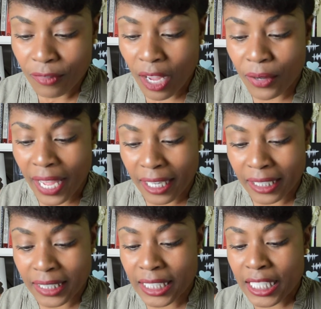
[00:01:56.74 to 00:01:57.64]
Okay,
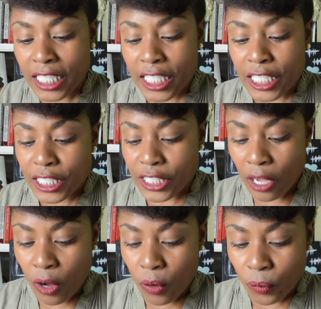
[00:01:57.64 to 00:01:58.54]

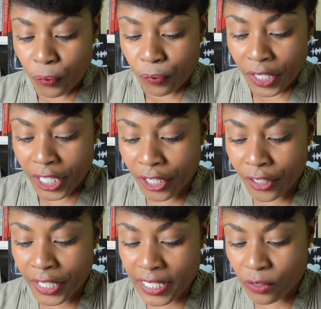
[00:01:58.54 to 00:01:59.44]
so
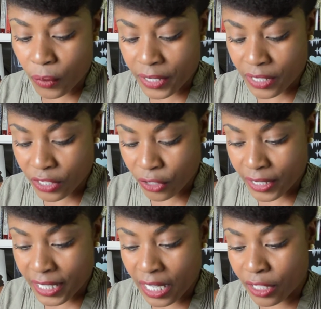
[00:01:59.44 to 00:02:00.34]
here he's going to
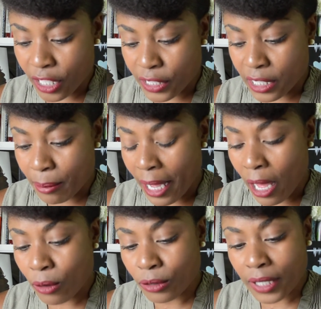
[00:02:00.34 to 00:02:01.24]
start telling us
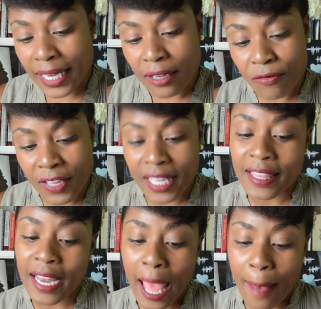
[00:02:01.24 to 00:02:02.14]
about an event
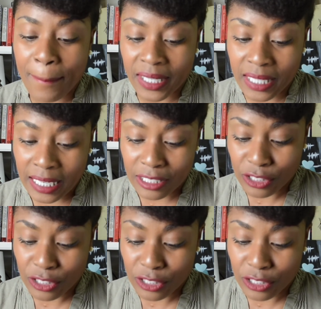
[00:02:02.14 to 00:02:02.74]
that happened in